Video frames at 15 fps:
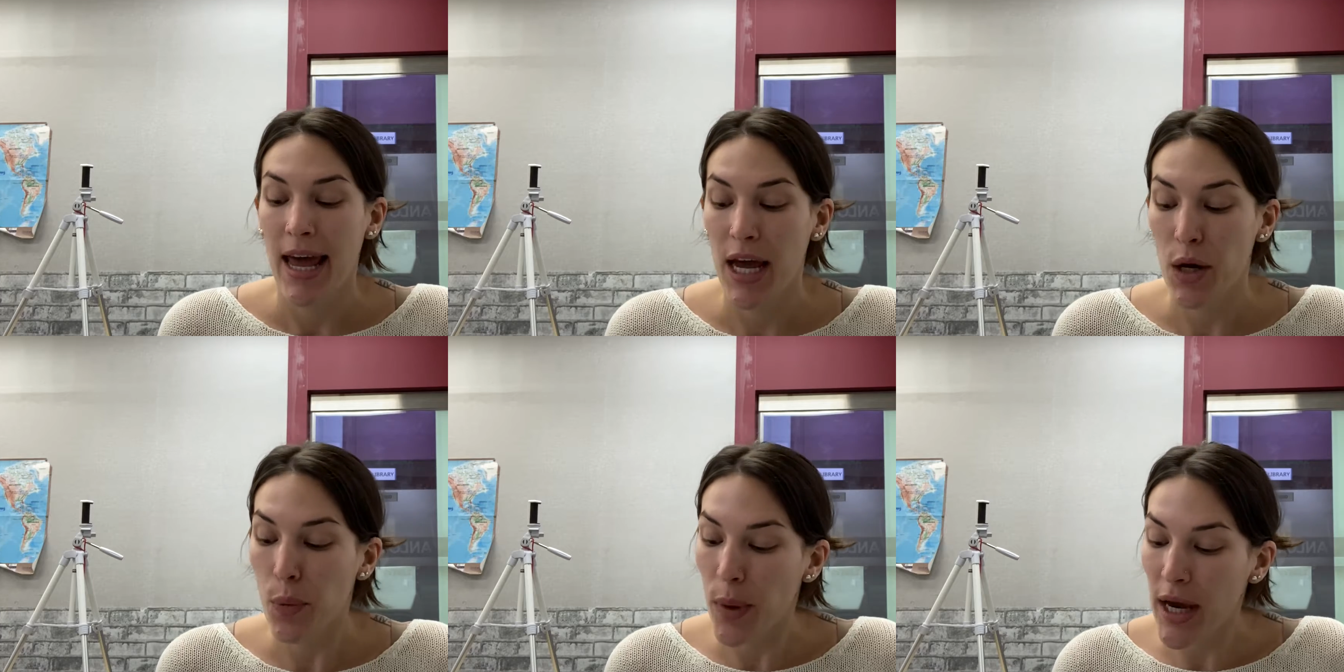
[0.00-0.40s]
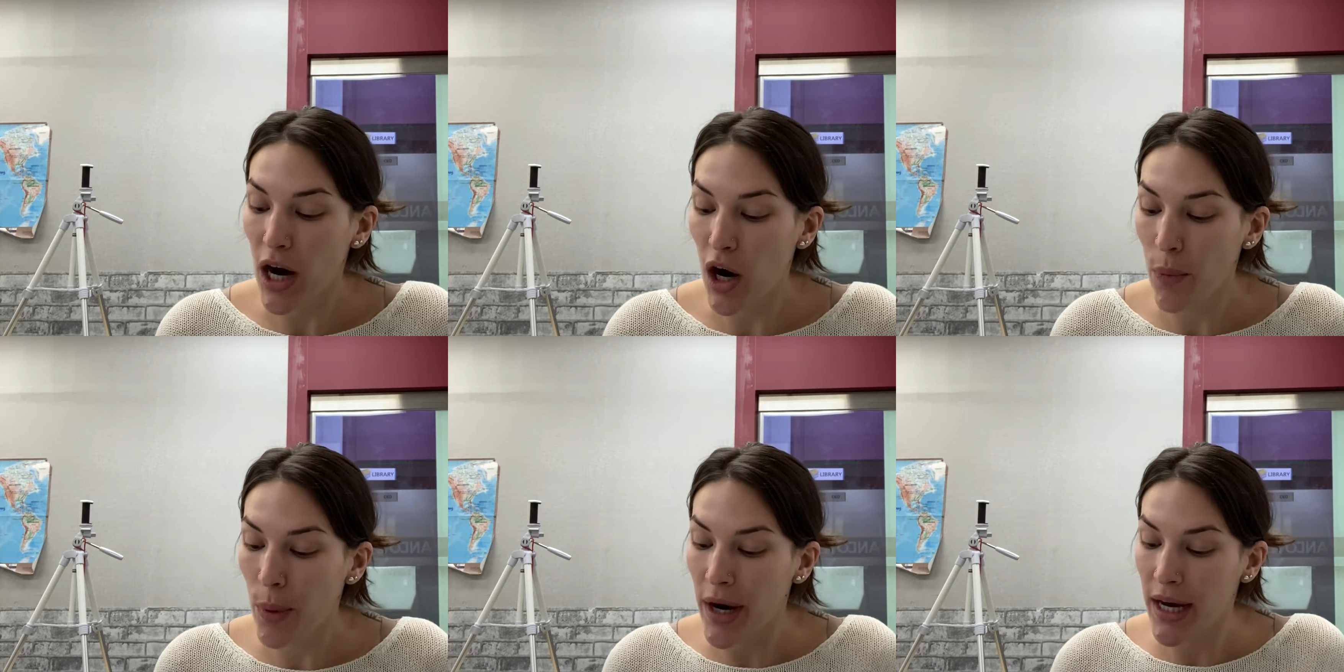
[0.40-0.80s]
and we
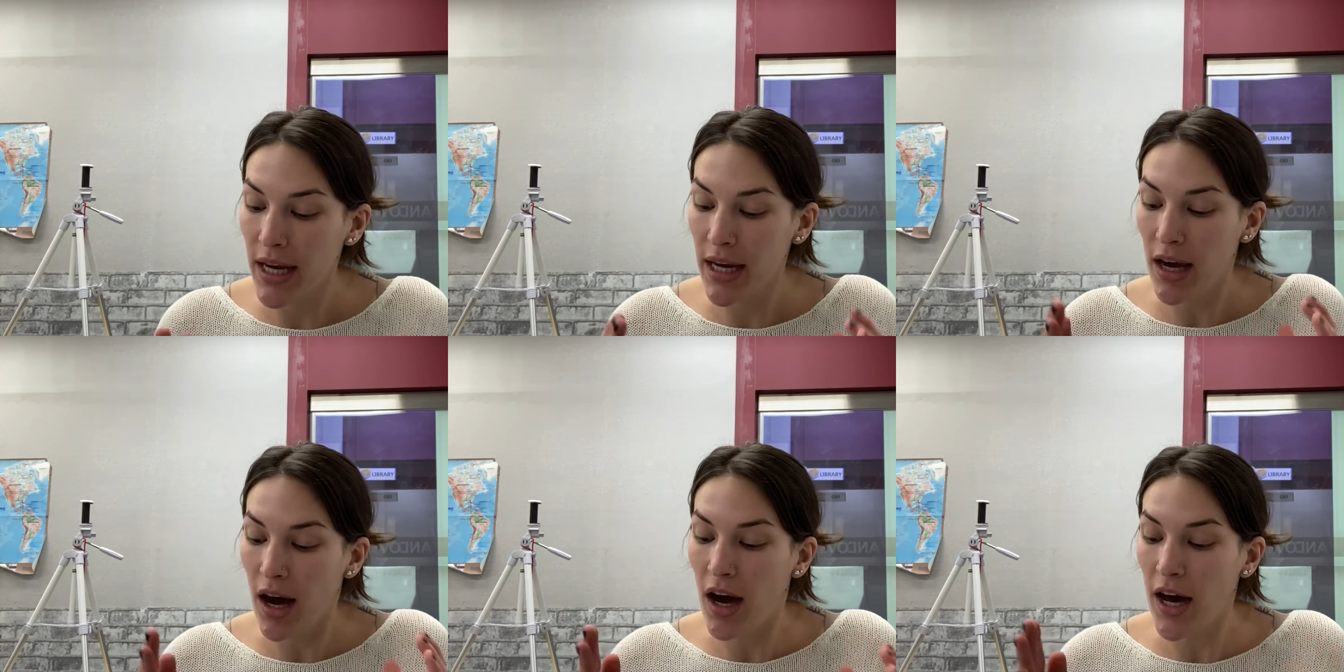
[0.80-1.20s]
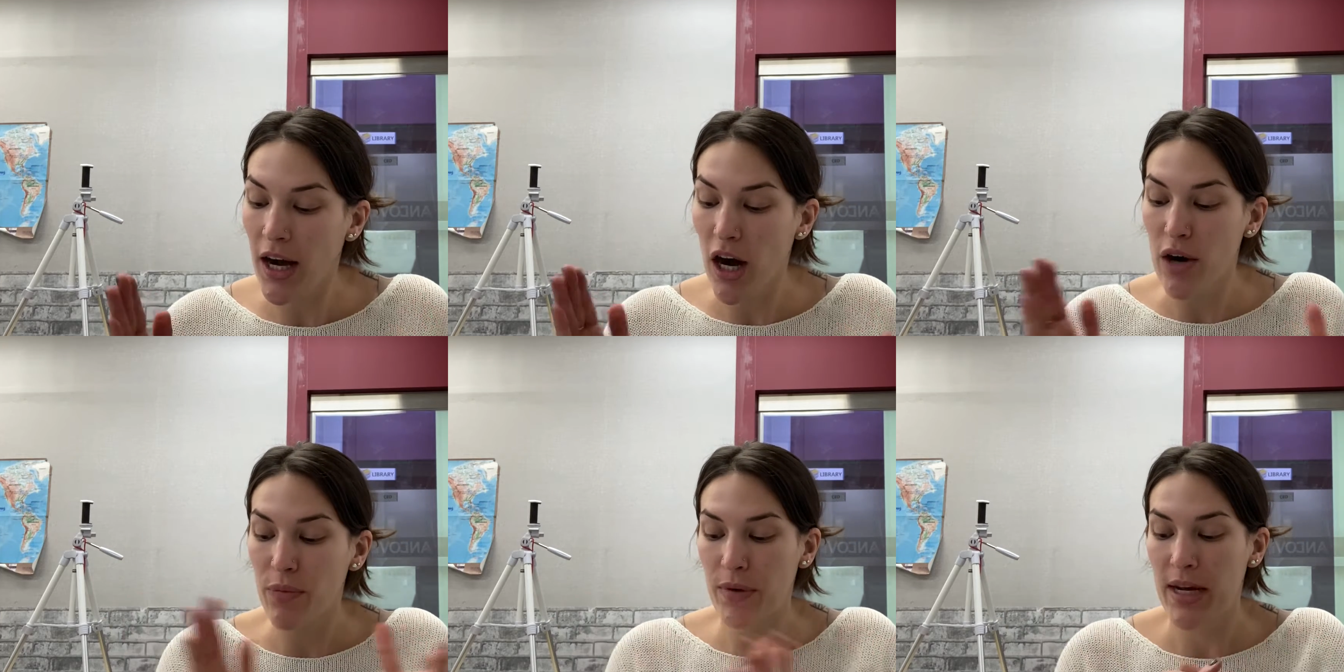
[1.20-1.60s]
are working
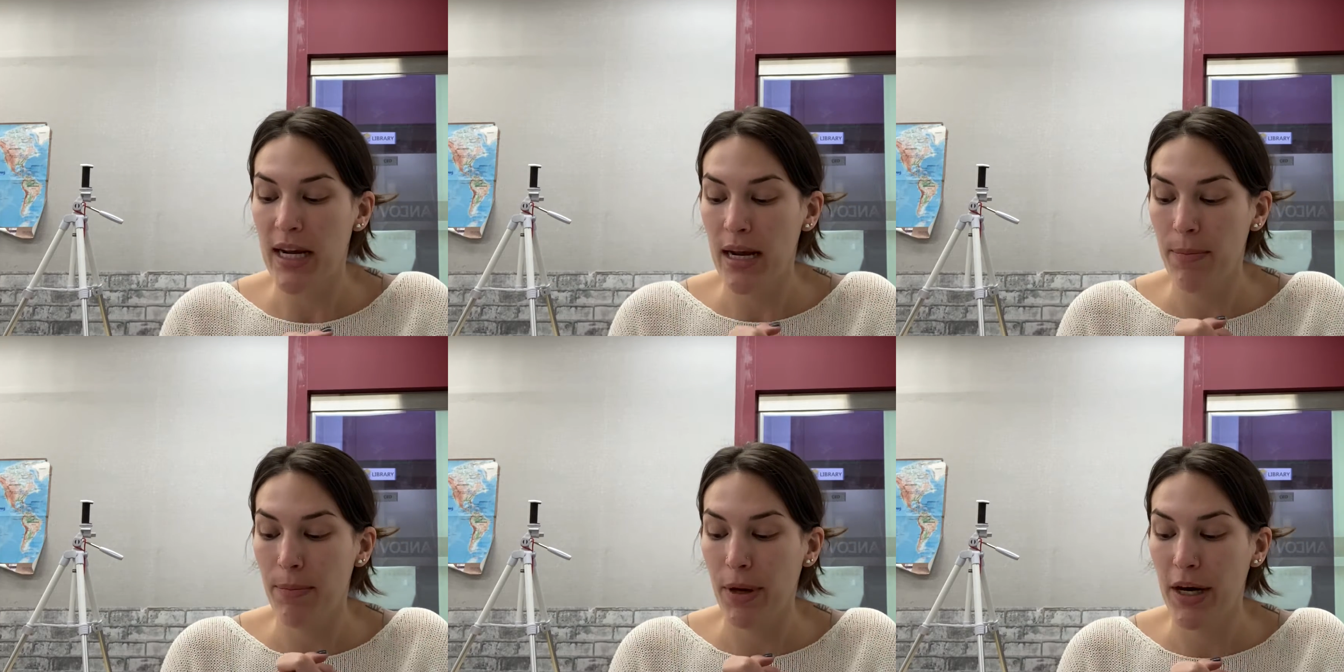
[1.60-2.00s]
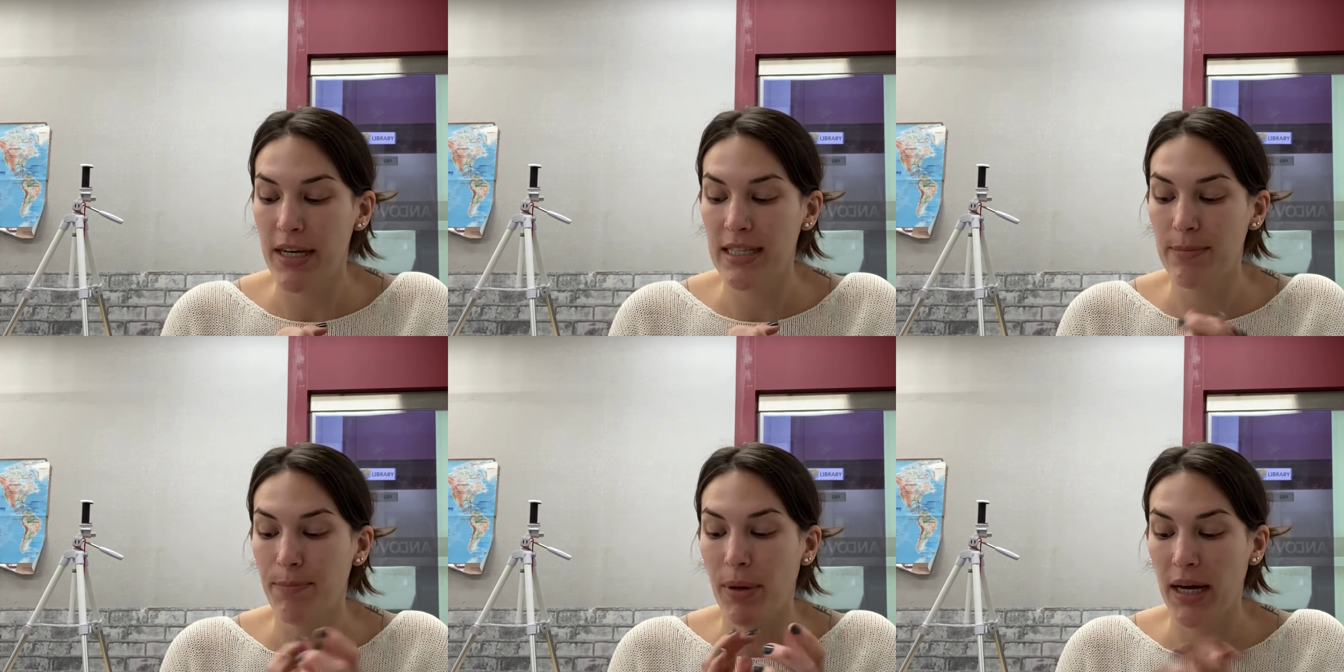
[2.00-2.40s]
on our reading
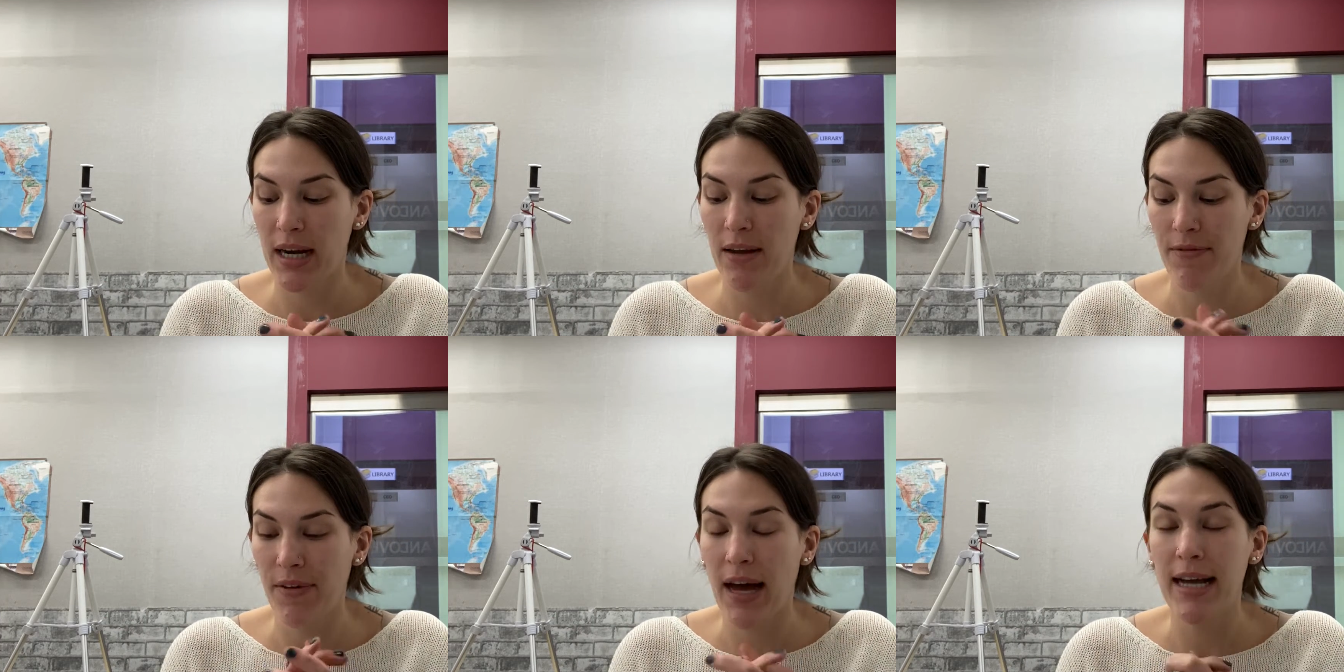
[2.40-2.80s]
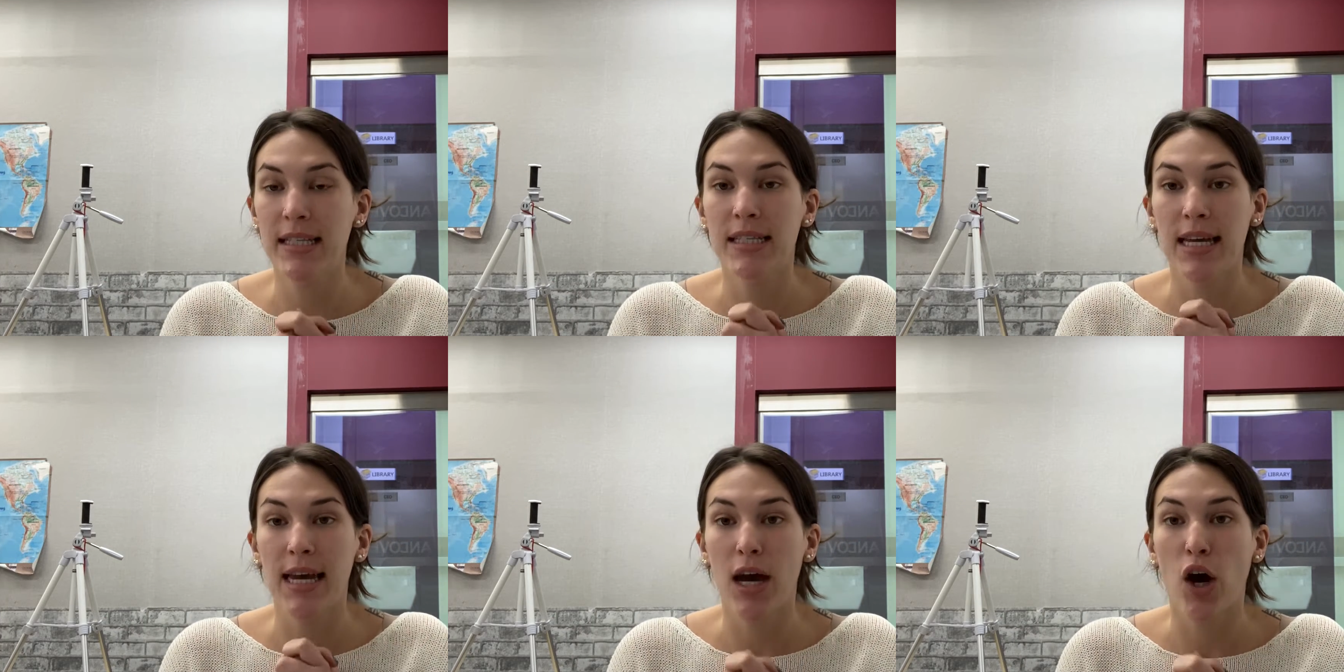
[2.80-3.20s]
books, Buddy
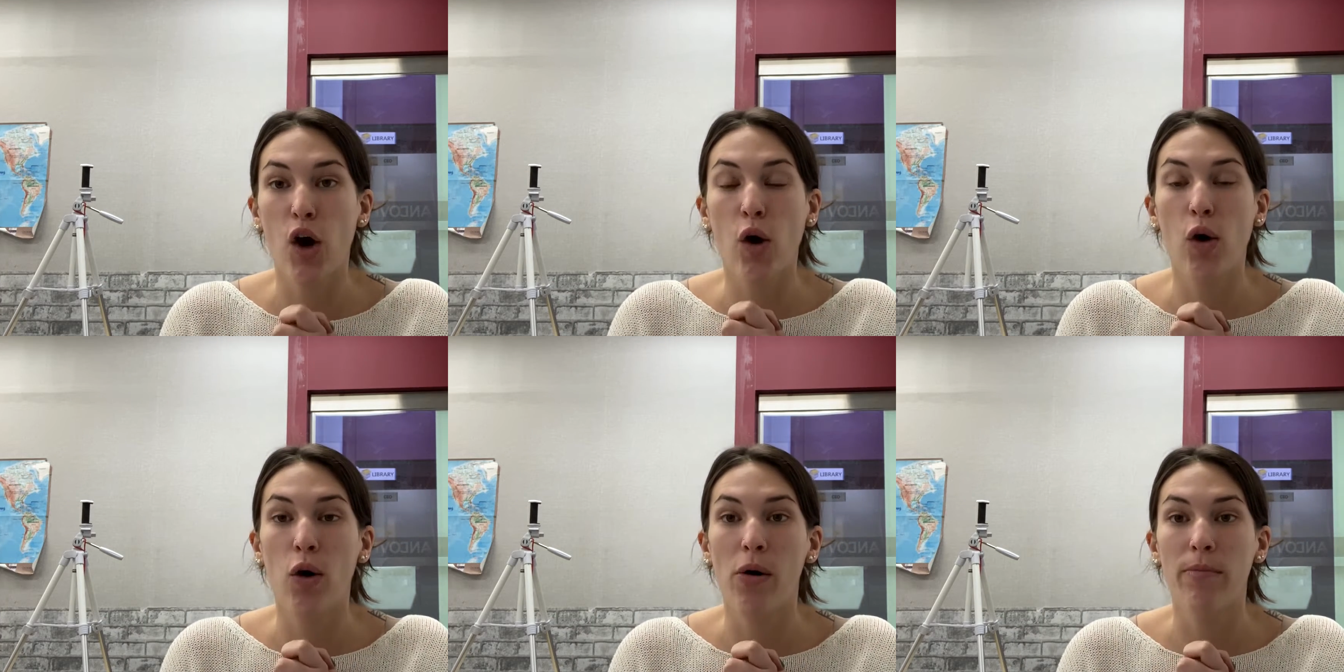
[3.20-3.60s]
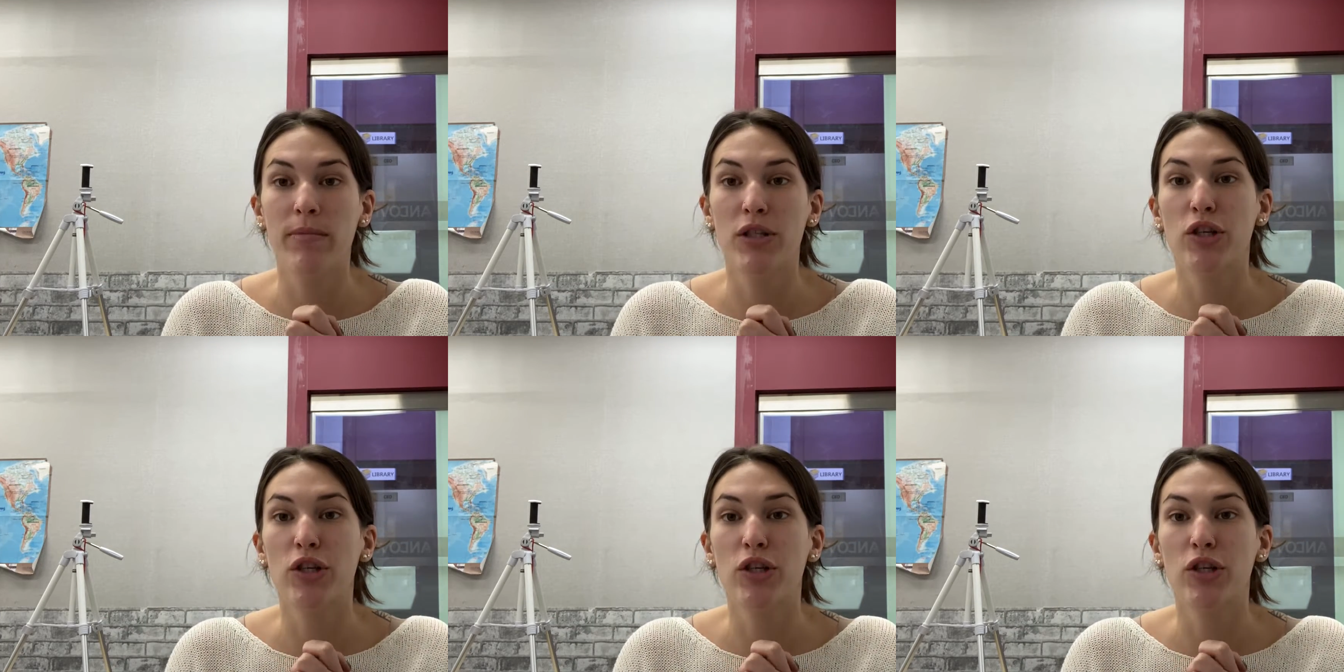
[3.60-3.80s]
Finds a Home.